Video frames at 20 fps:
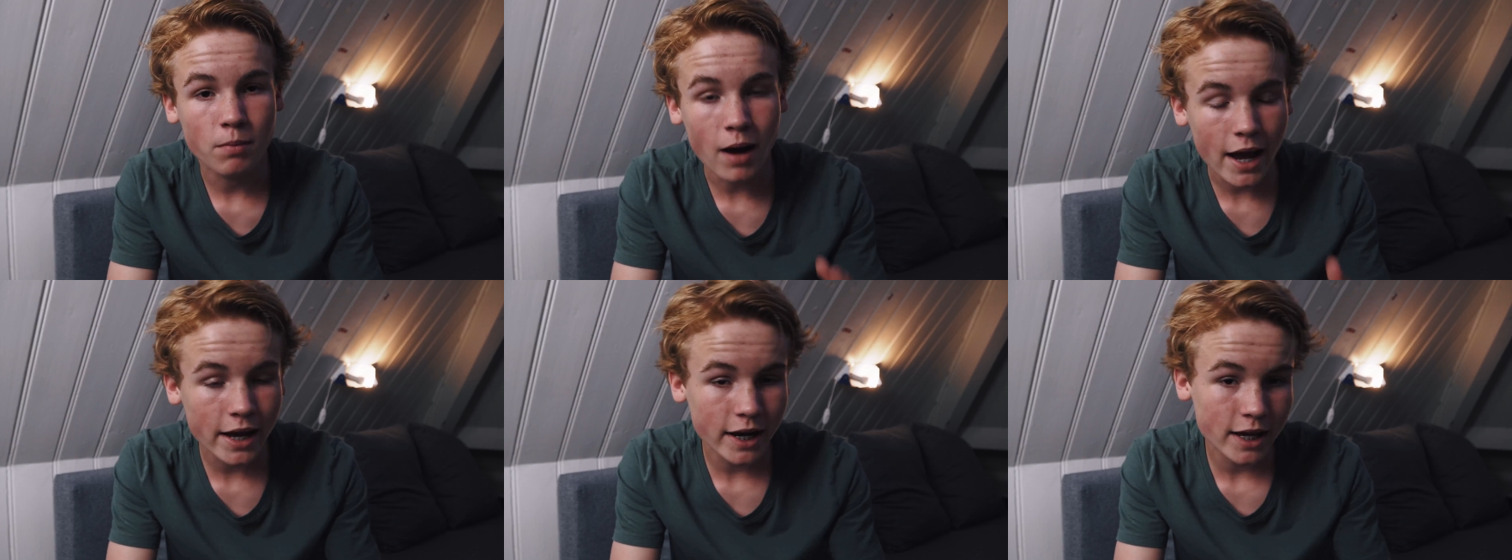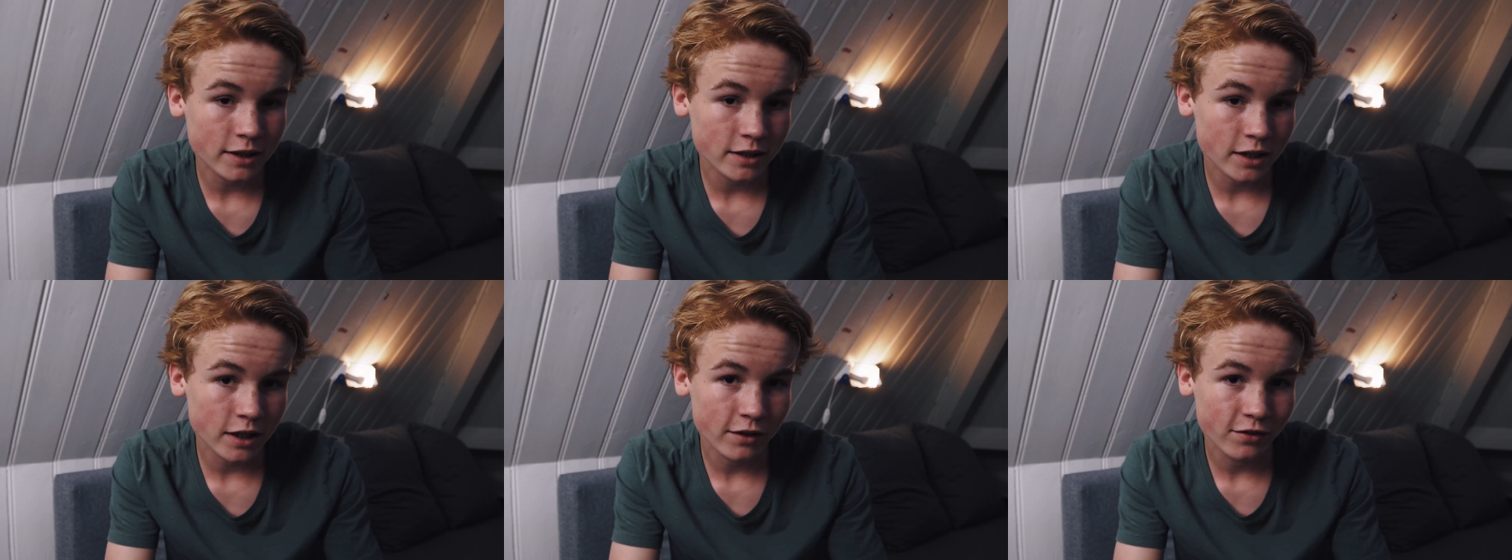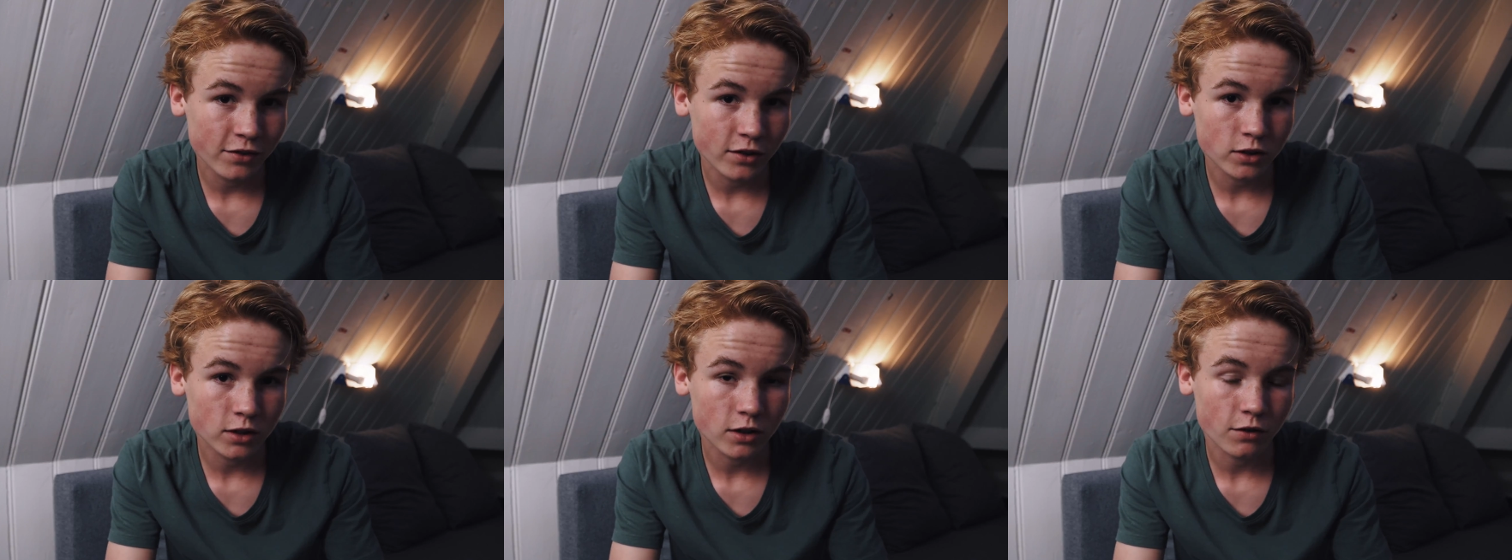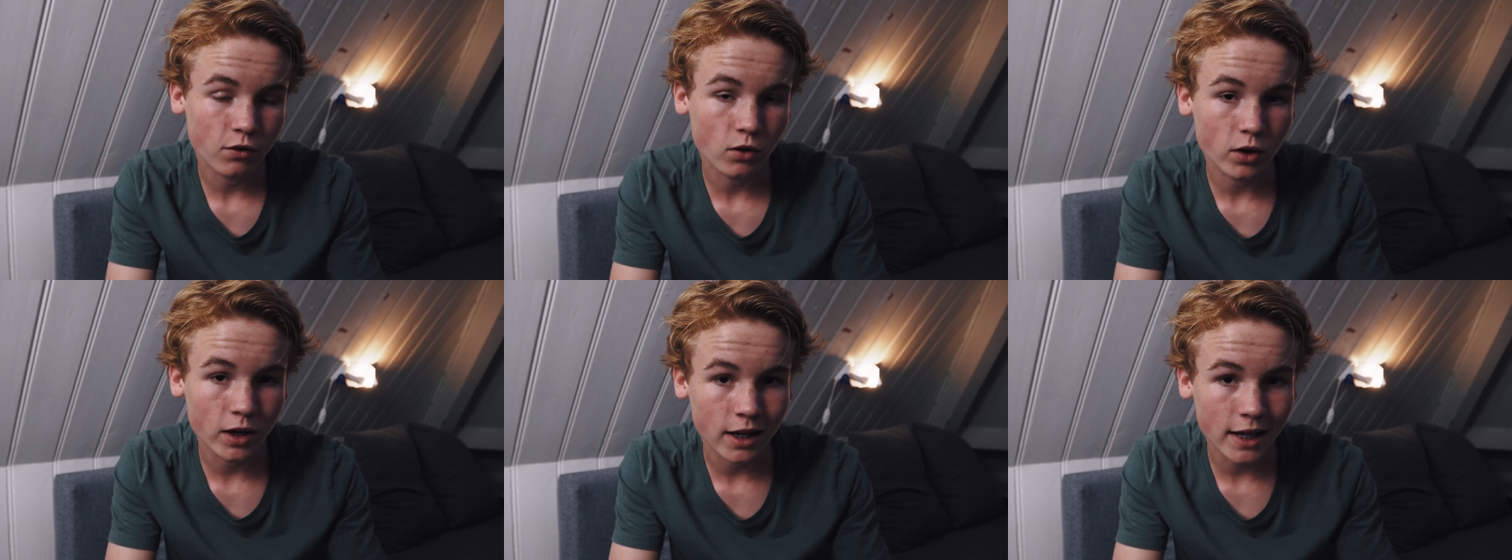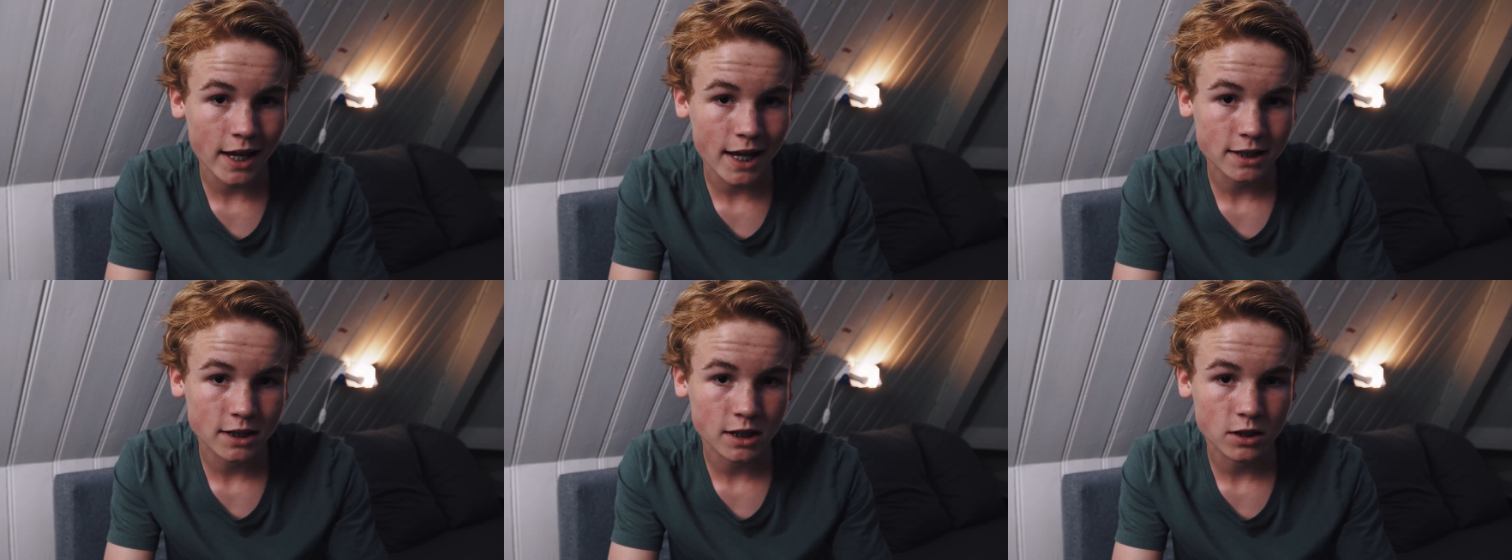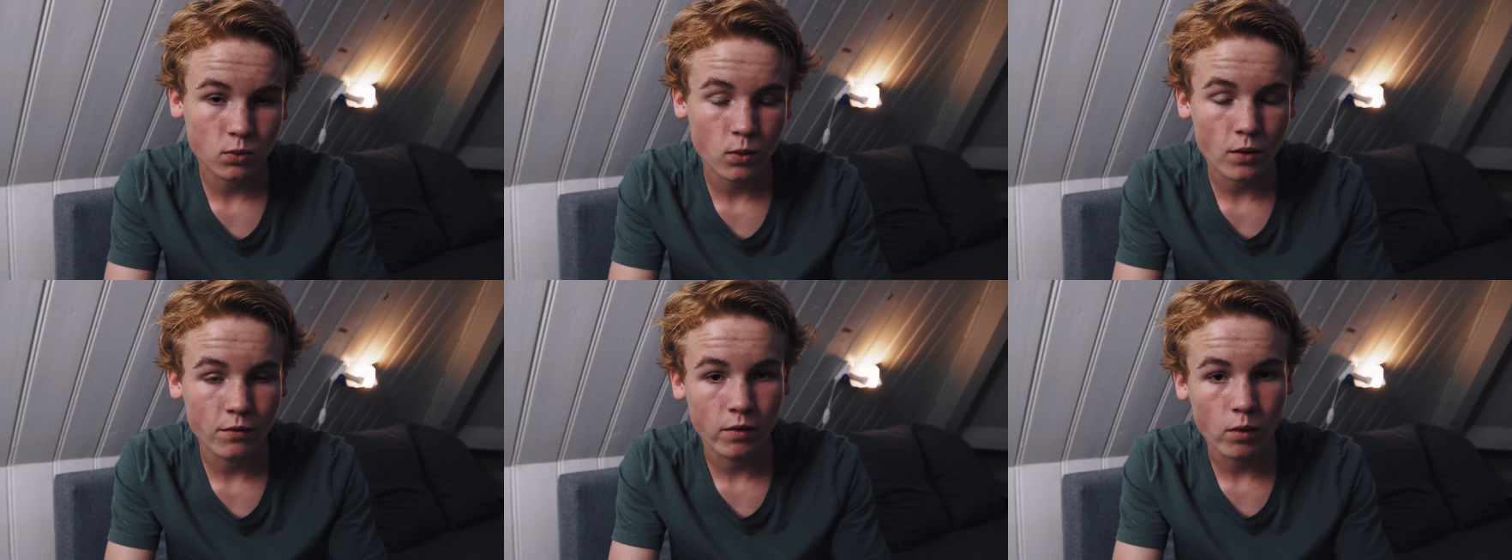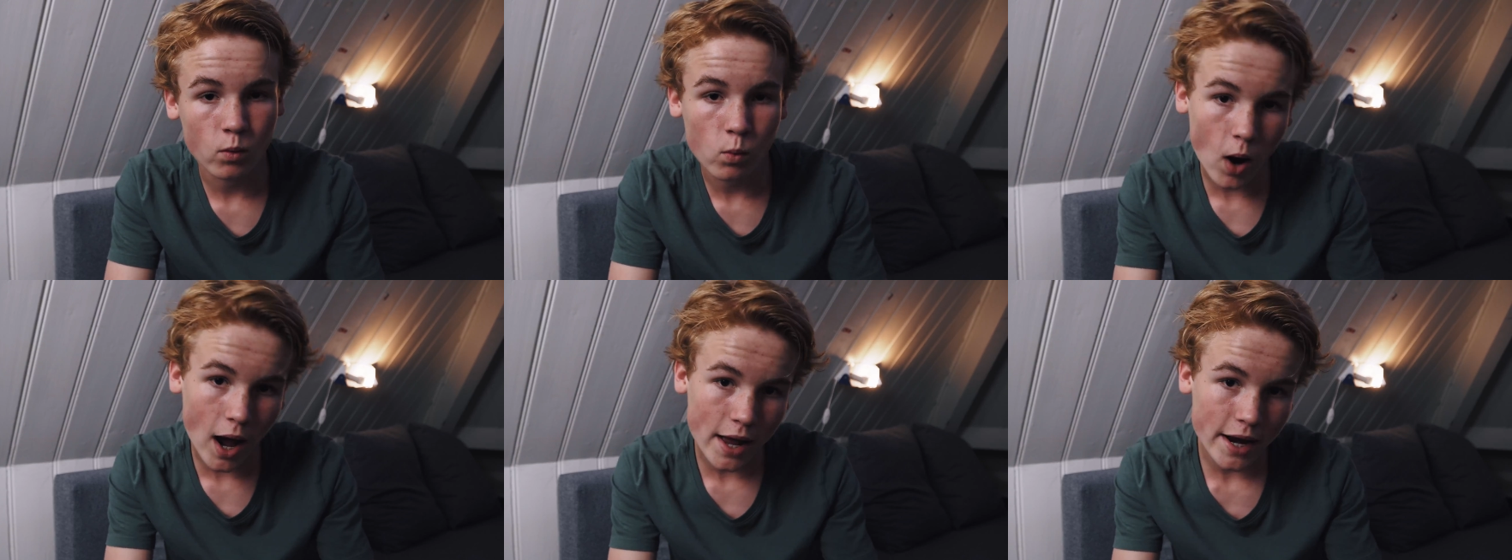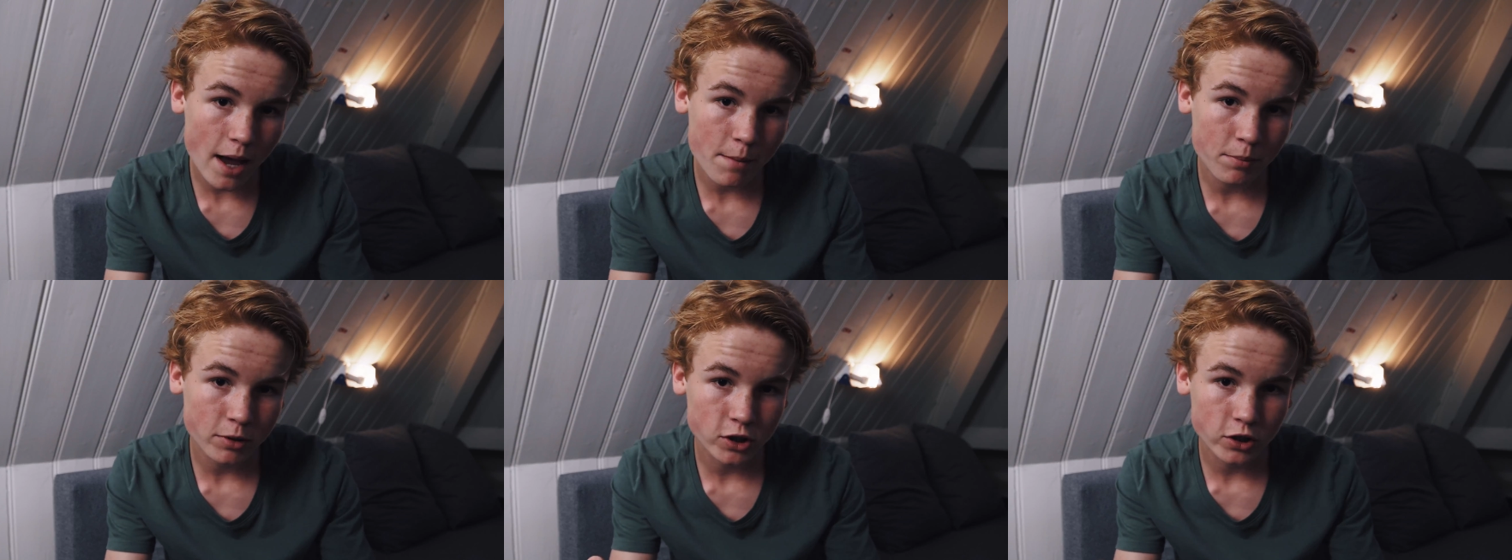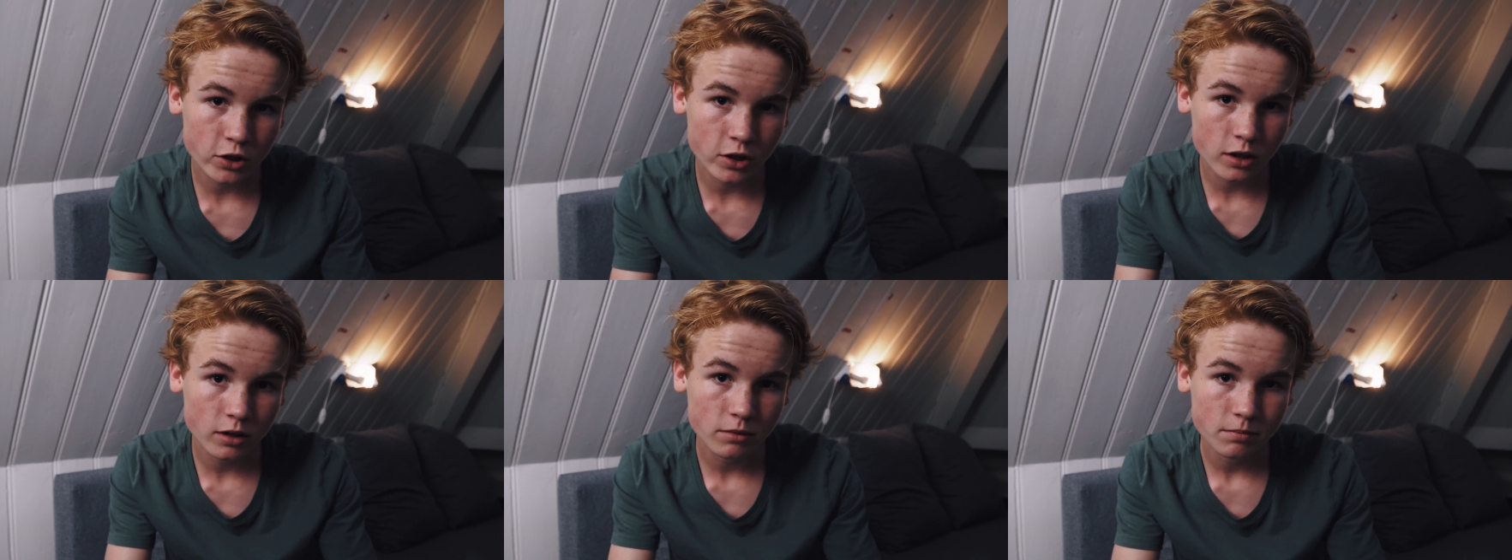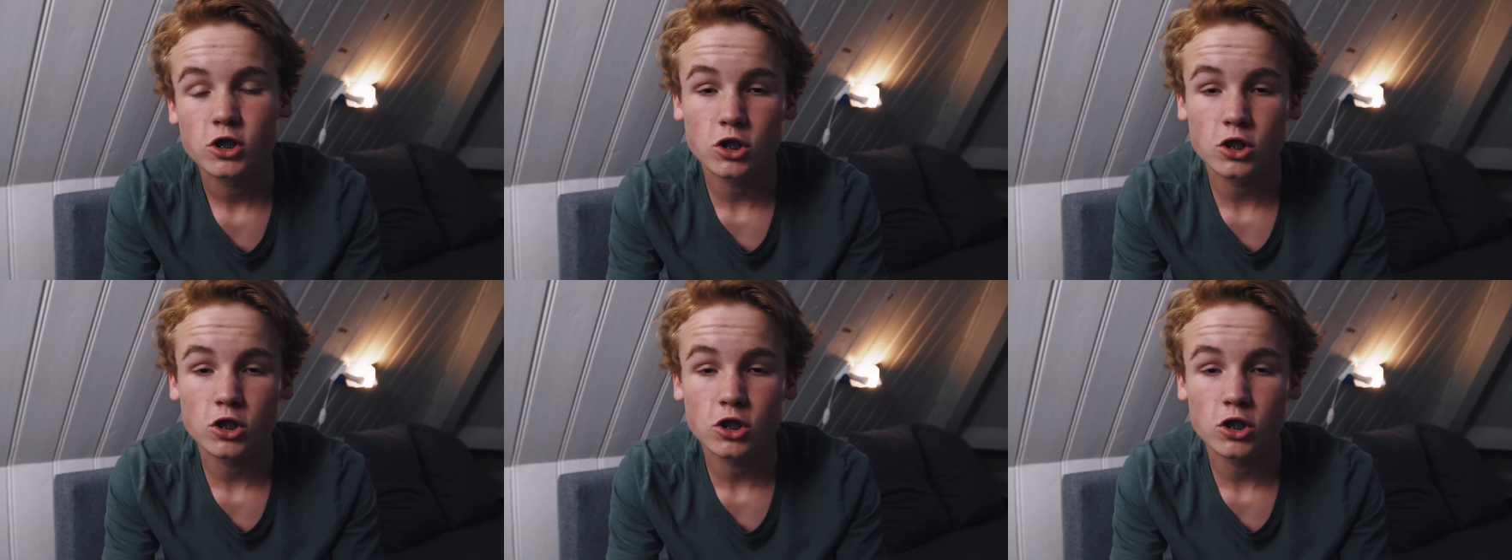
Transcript: buy an ND filter for their lenses with a wide aperture.